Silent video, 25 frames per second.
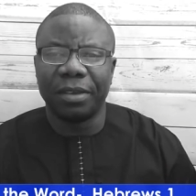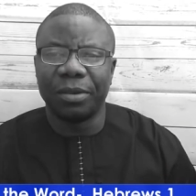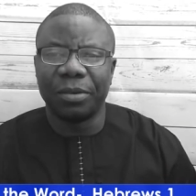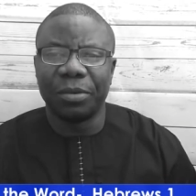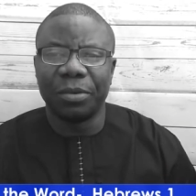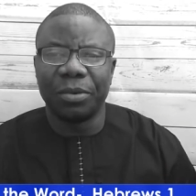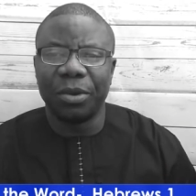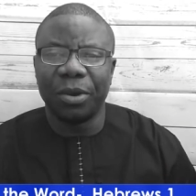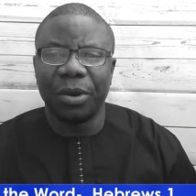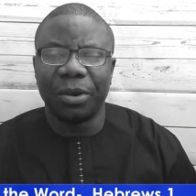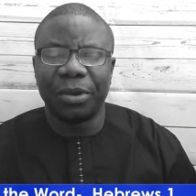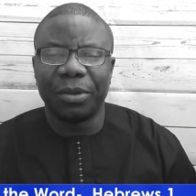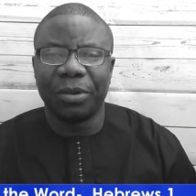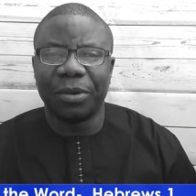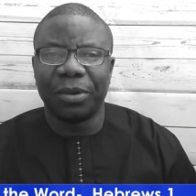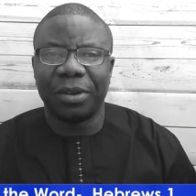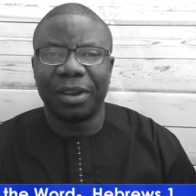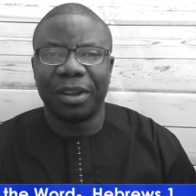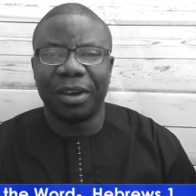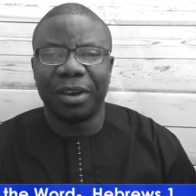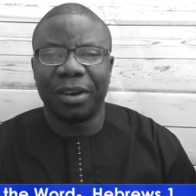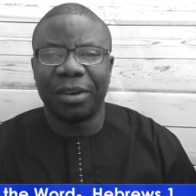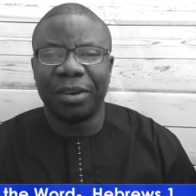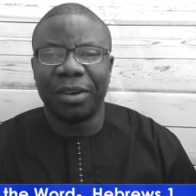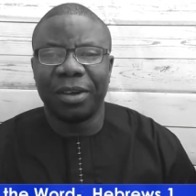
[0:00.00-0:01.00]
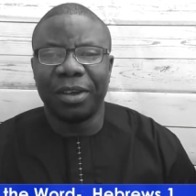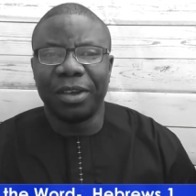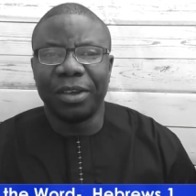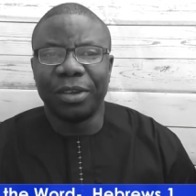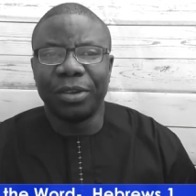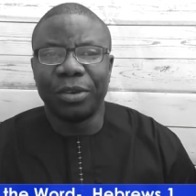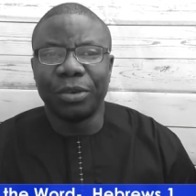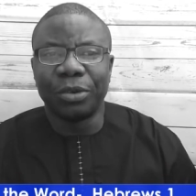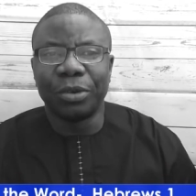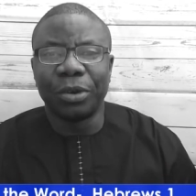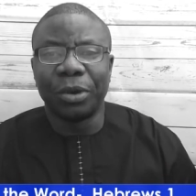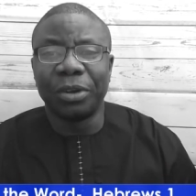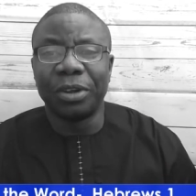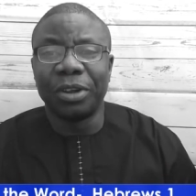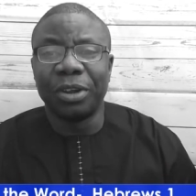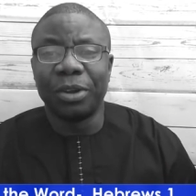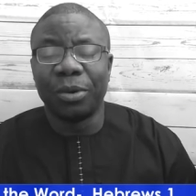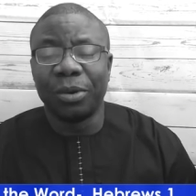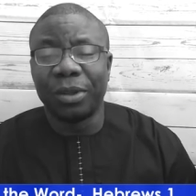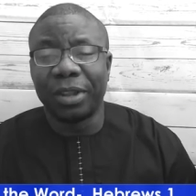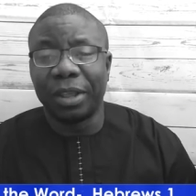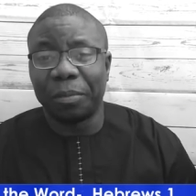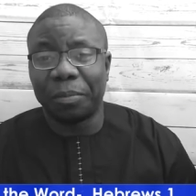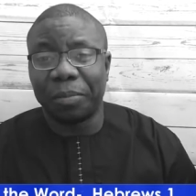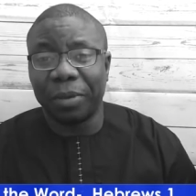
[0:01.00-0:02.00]
you know you're not, you don't
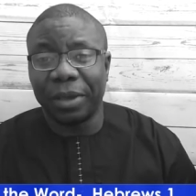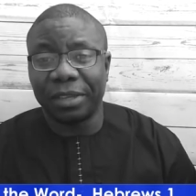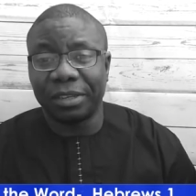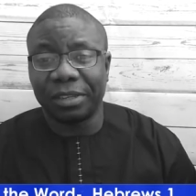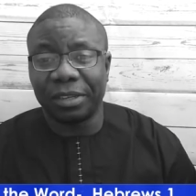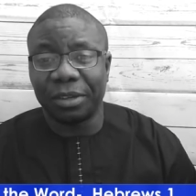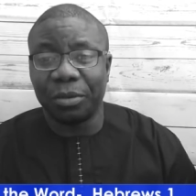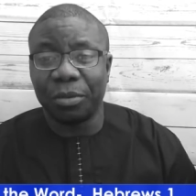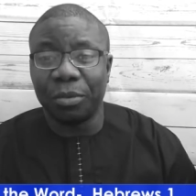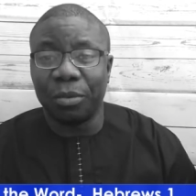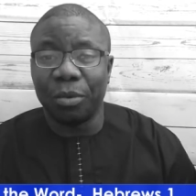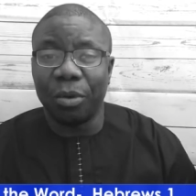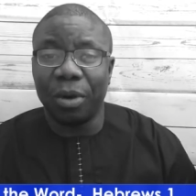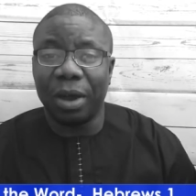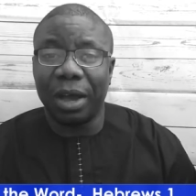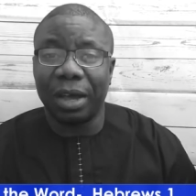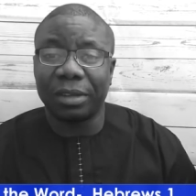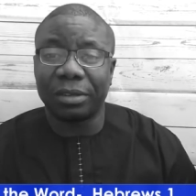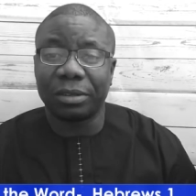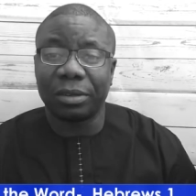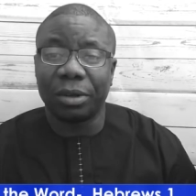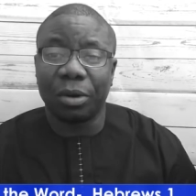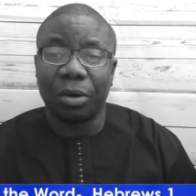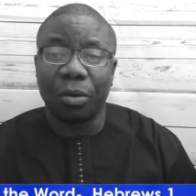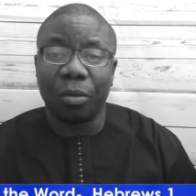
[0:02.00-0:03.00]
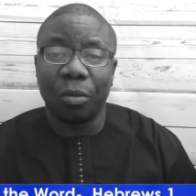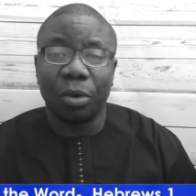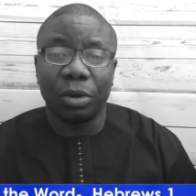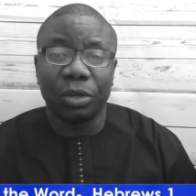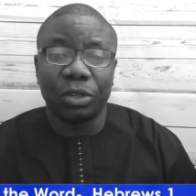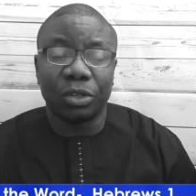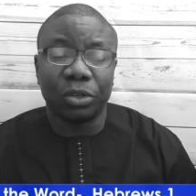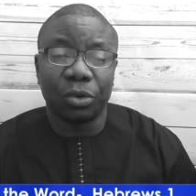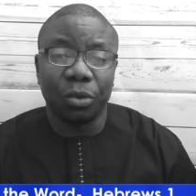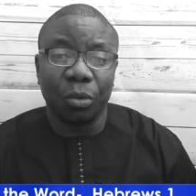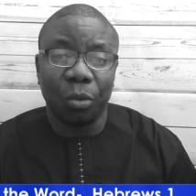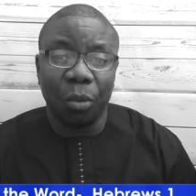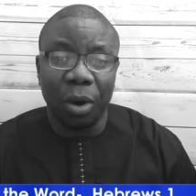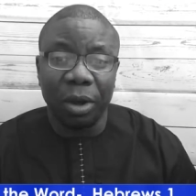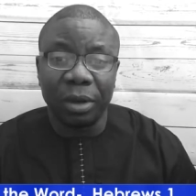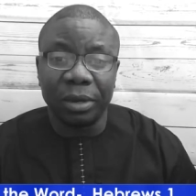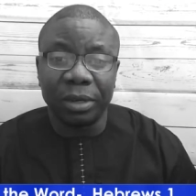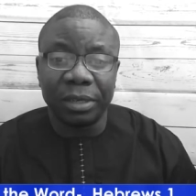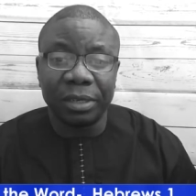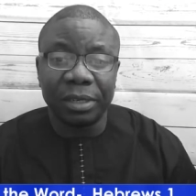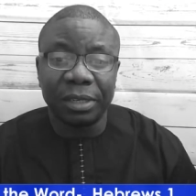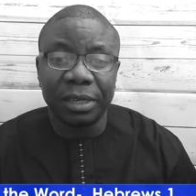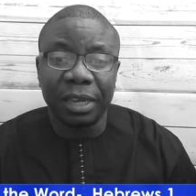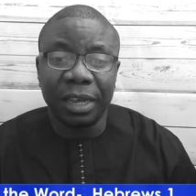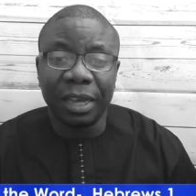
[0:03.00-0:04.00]
know the person who has got what you
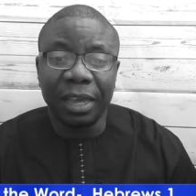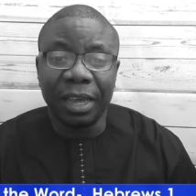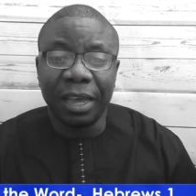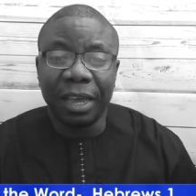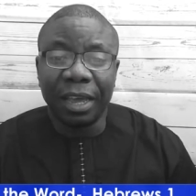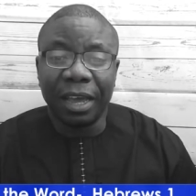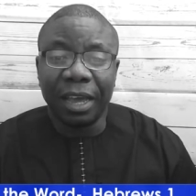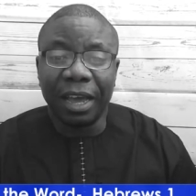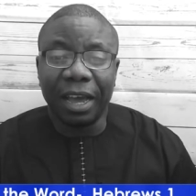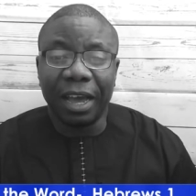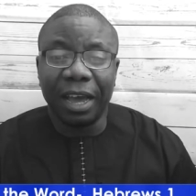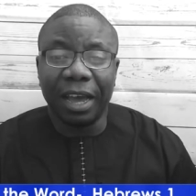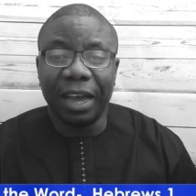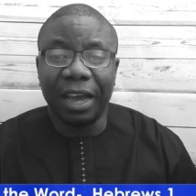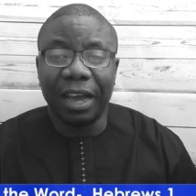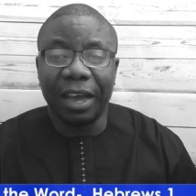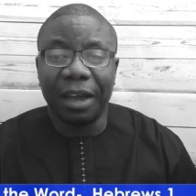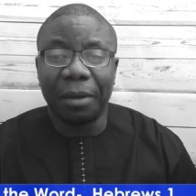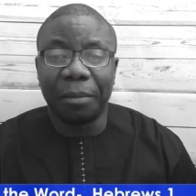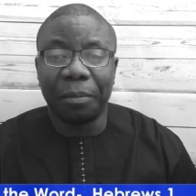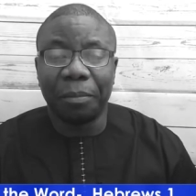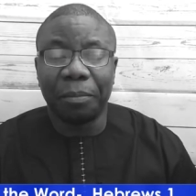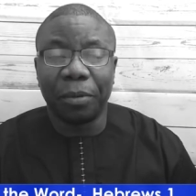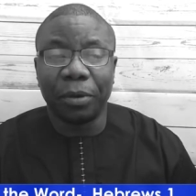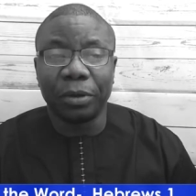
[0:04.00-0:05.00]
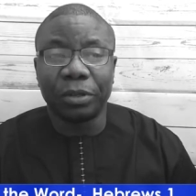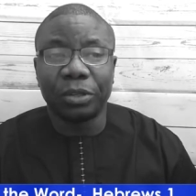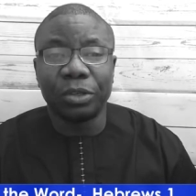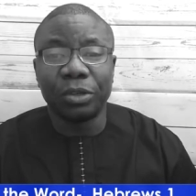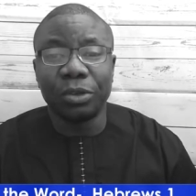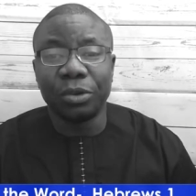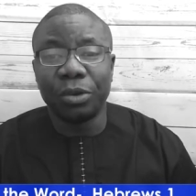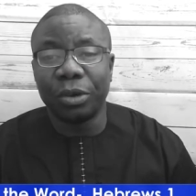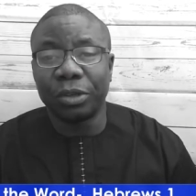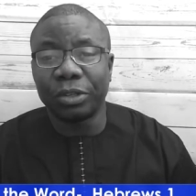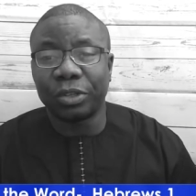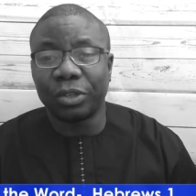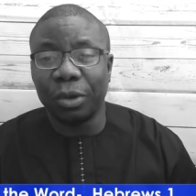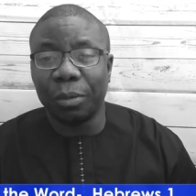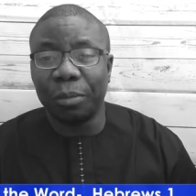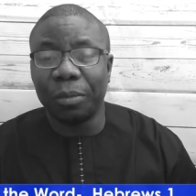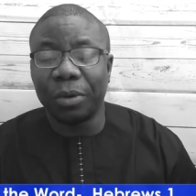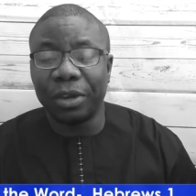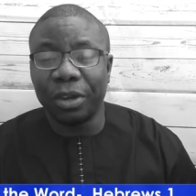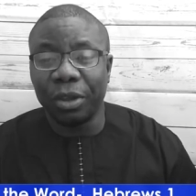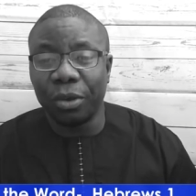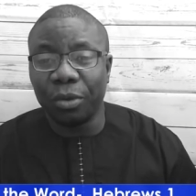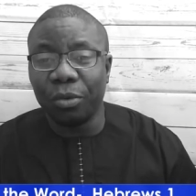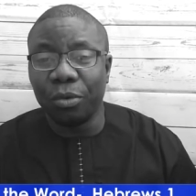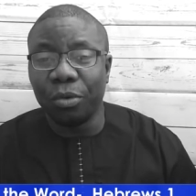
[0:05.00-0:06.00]
want, uh, but you know
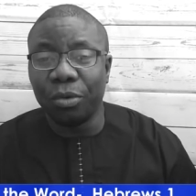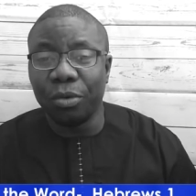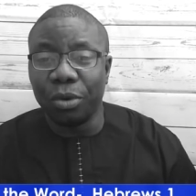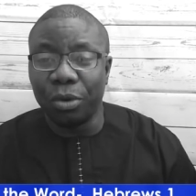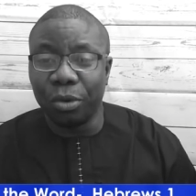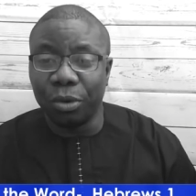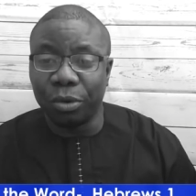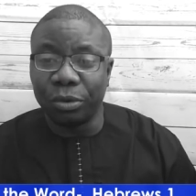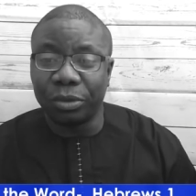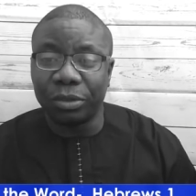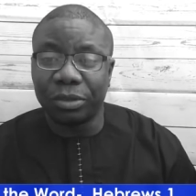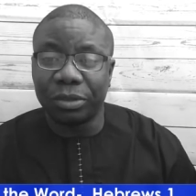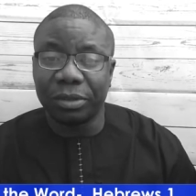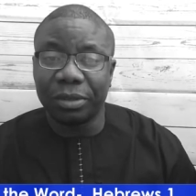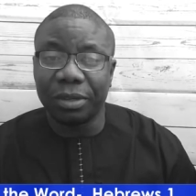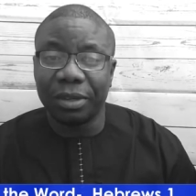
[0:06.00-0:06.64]
somebody who knows